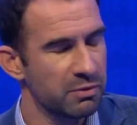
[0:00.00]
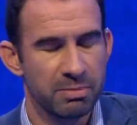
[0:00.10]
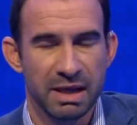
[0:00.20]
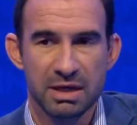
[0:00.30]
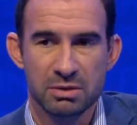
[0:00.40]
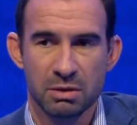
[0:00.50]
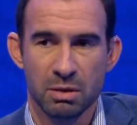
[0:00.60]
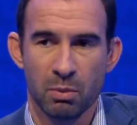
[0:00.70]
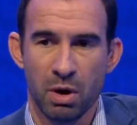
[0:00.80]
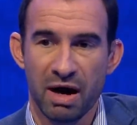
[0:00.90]
with players and,
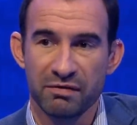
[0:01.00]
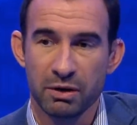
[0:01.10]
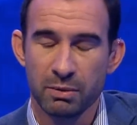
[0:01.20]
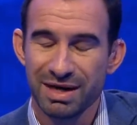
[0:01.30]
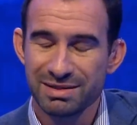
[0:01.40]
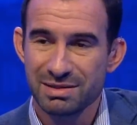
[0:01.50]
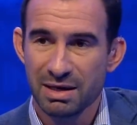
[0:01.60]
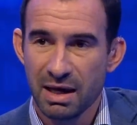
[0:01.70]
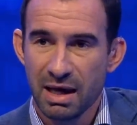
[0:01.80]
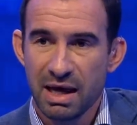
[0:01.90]
and what have you. It's...
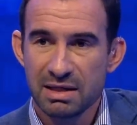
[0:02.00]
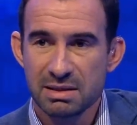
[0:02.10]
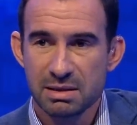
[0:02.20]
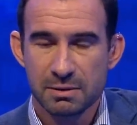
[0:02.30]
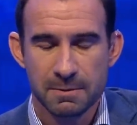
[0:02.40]
But it, I